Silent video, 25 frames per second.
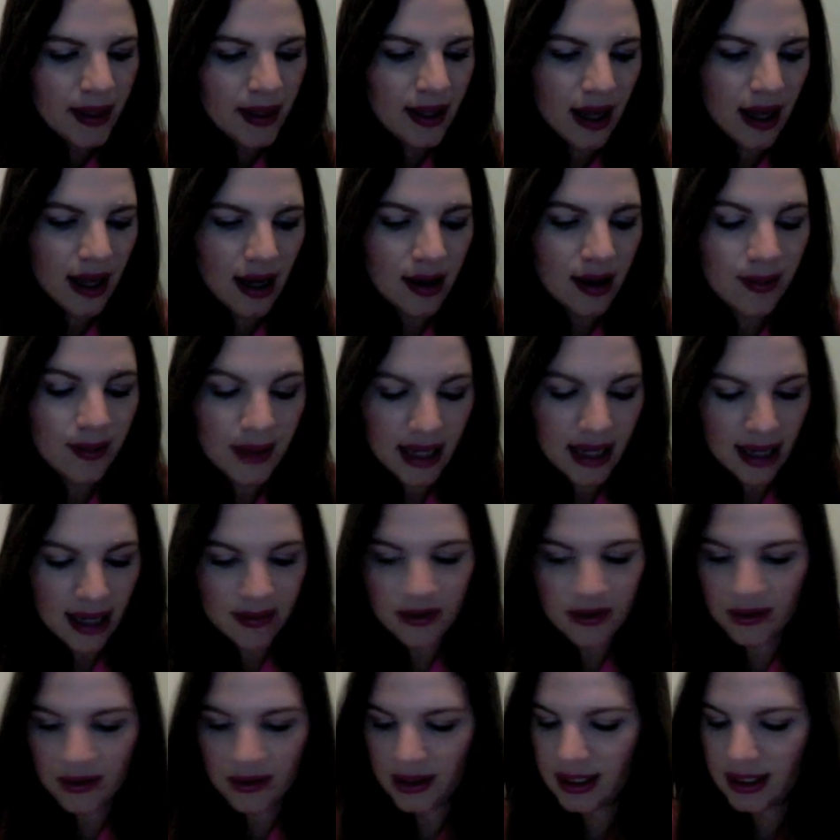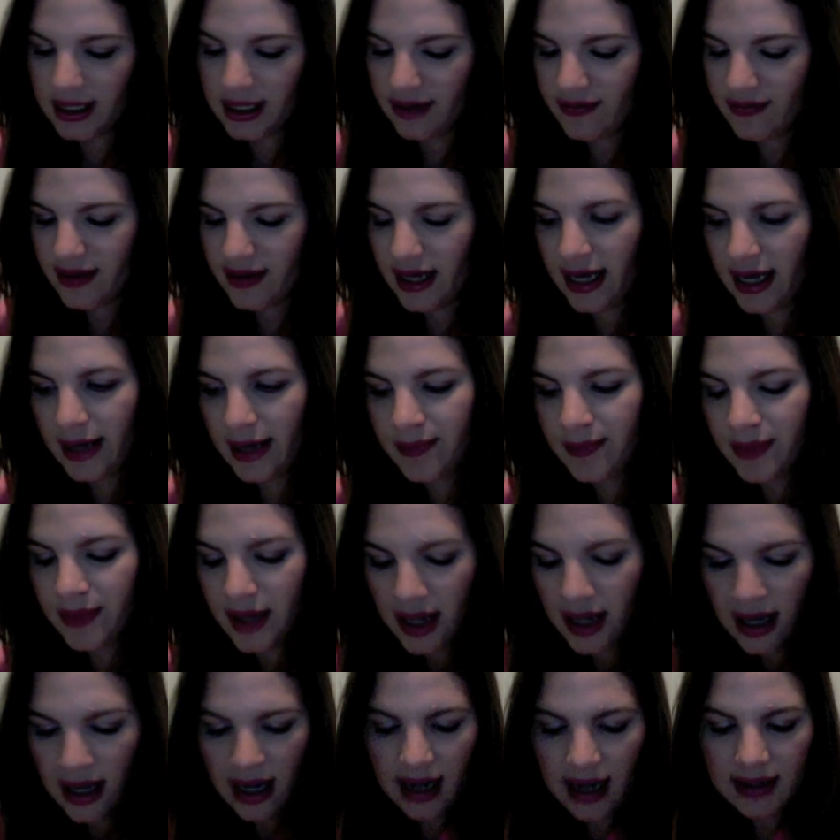But I absolutely love that.
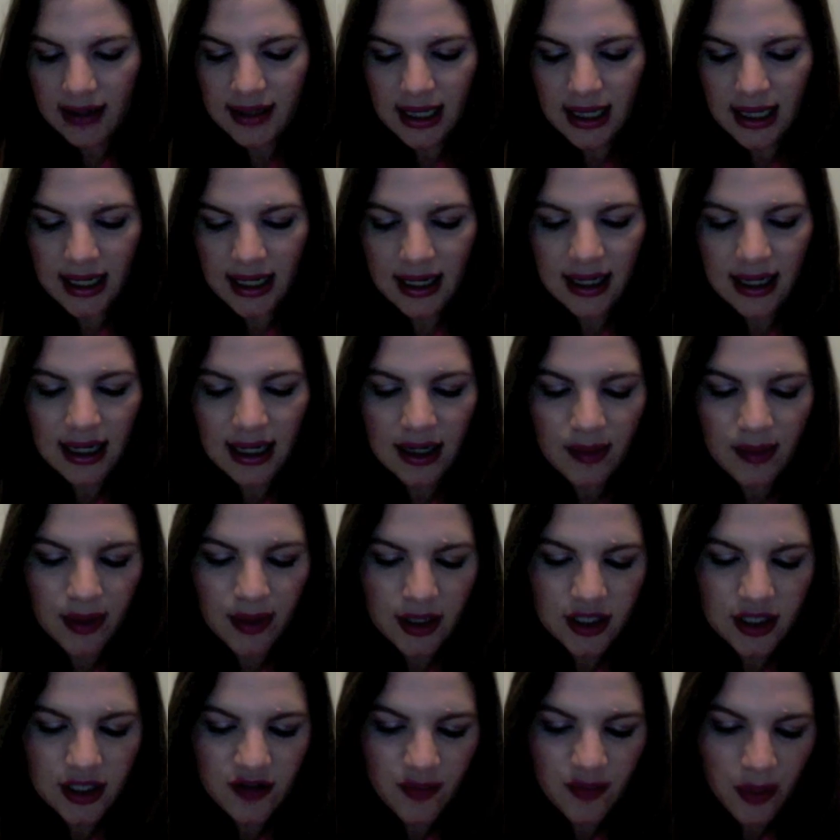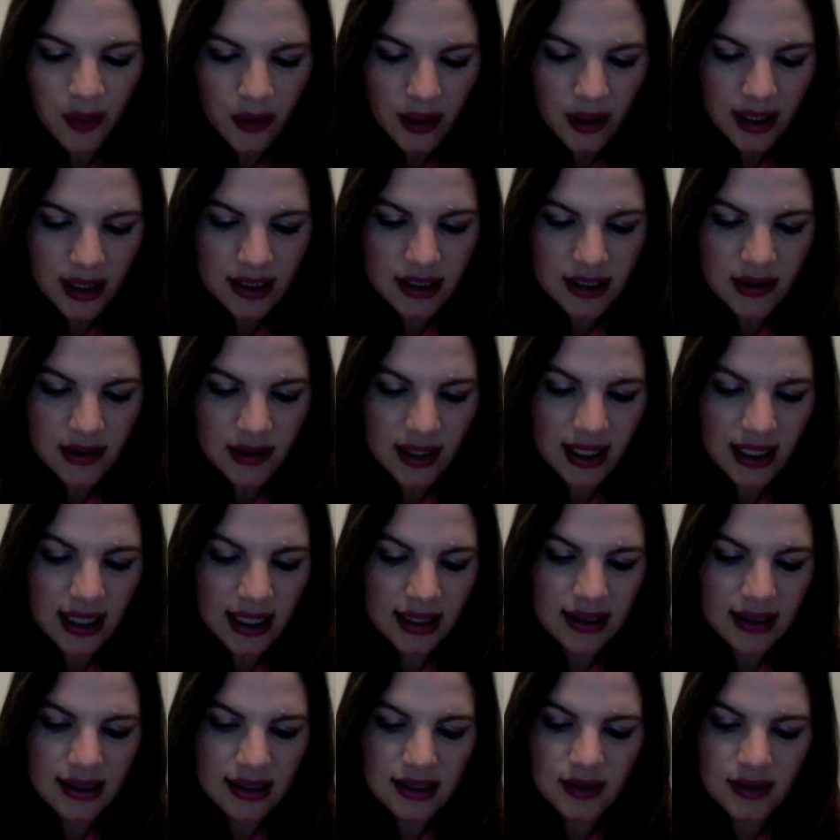And then I had a bunch of points, so I got
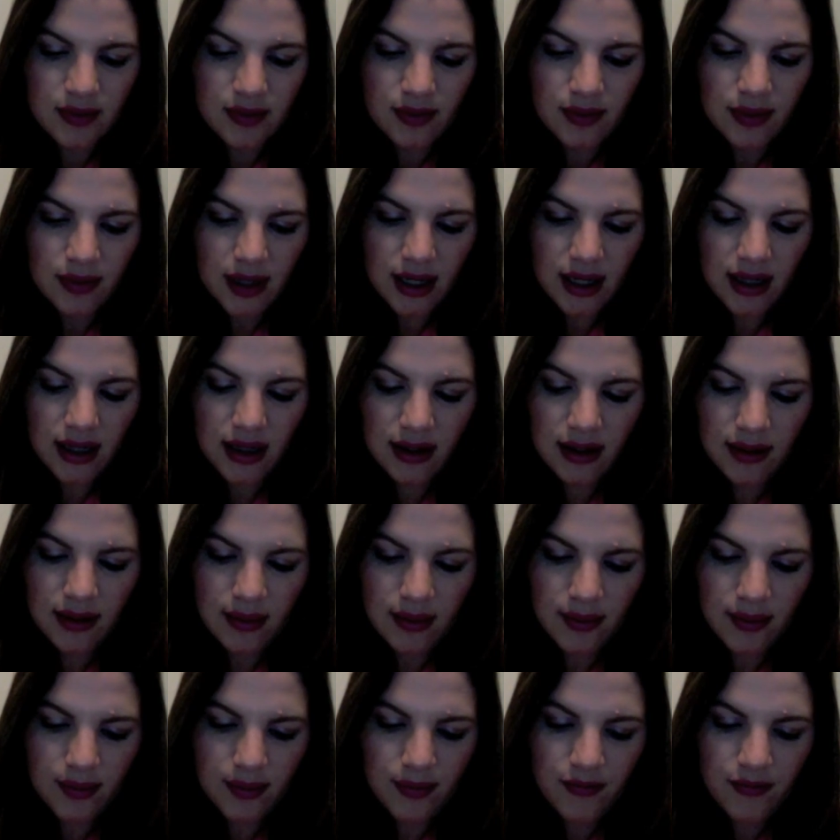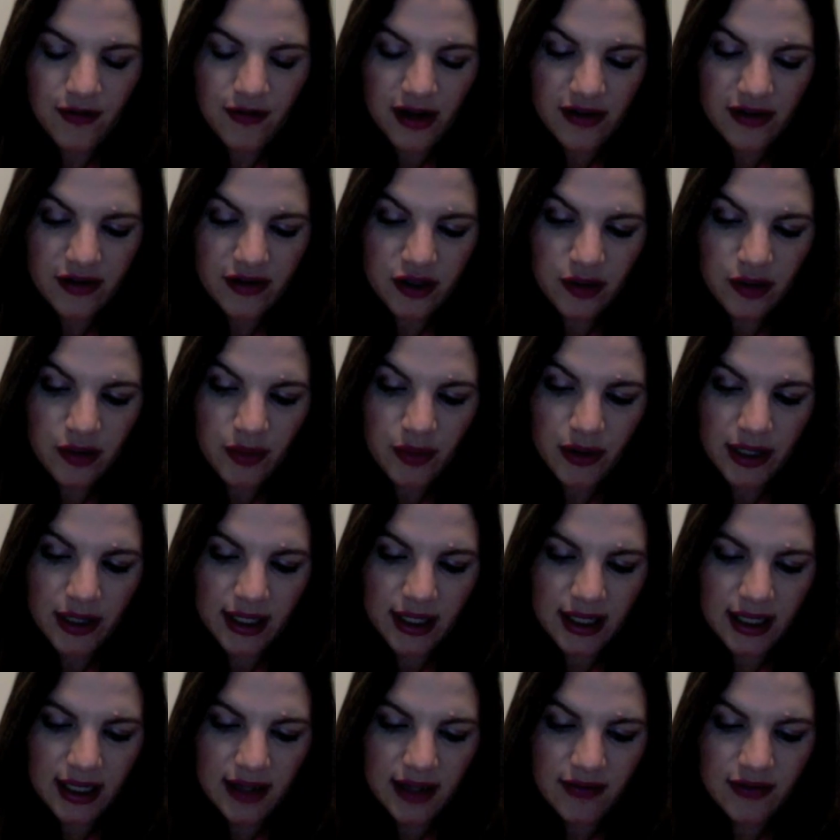this 500-point
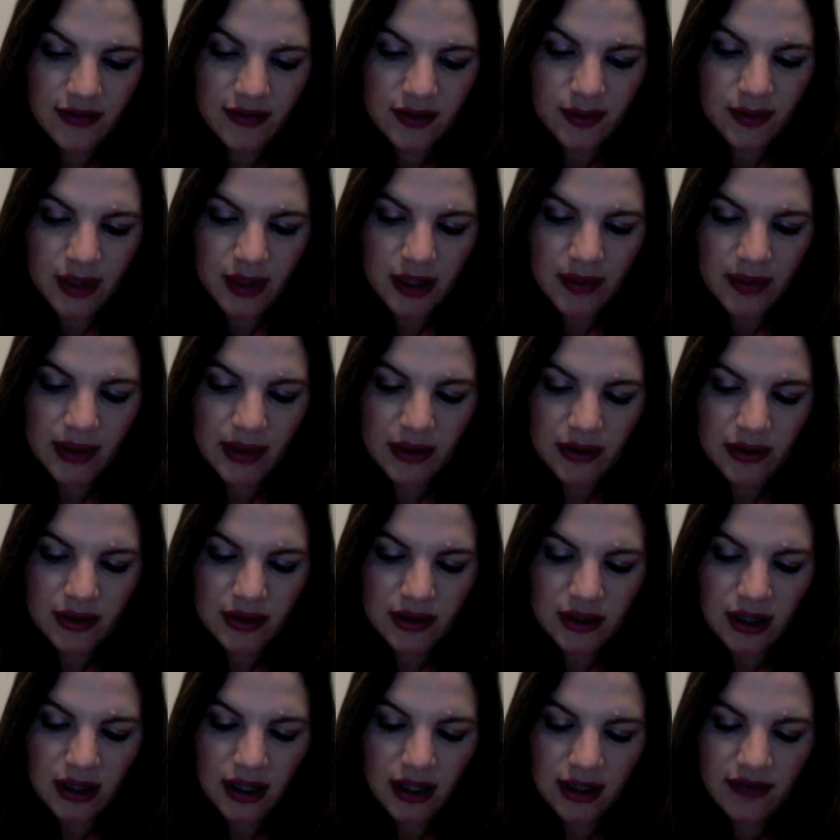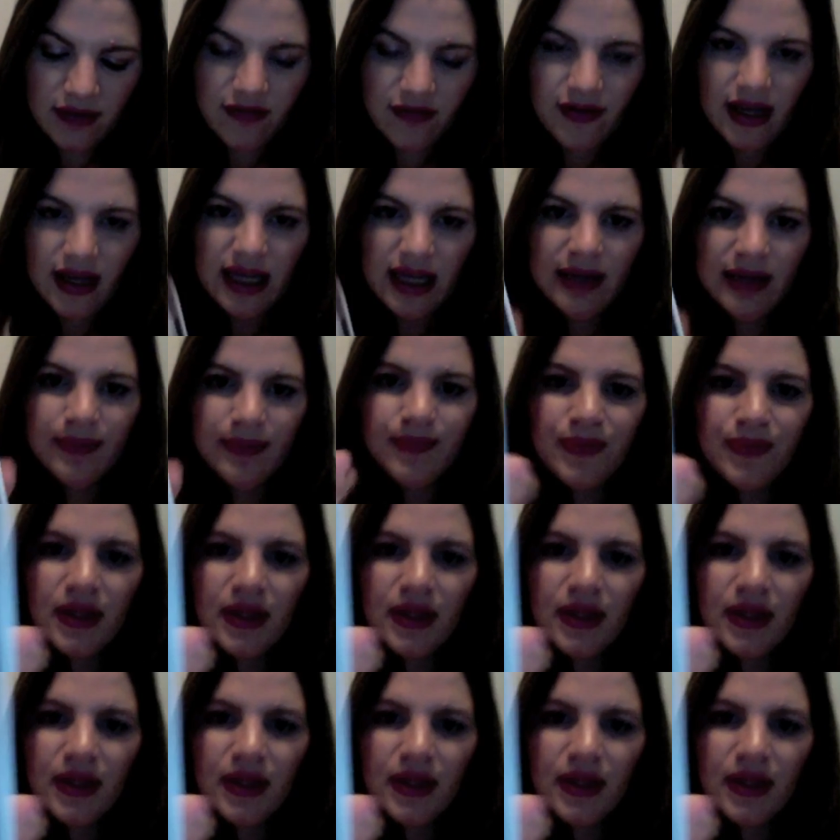gift, Bare Minerals Hall of Fame,